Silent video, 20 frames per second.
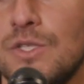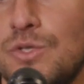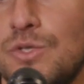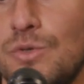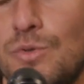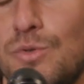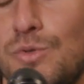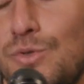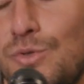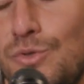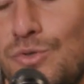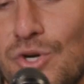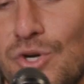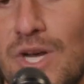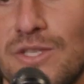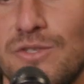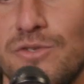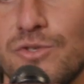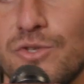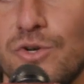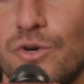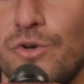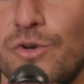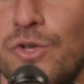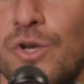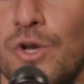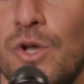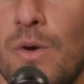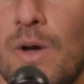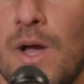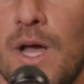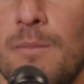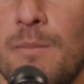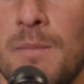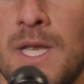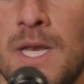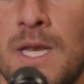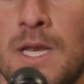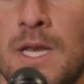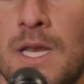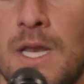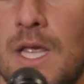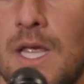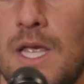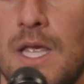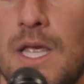to try to score, you know. I mean,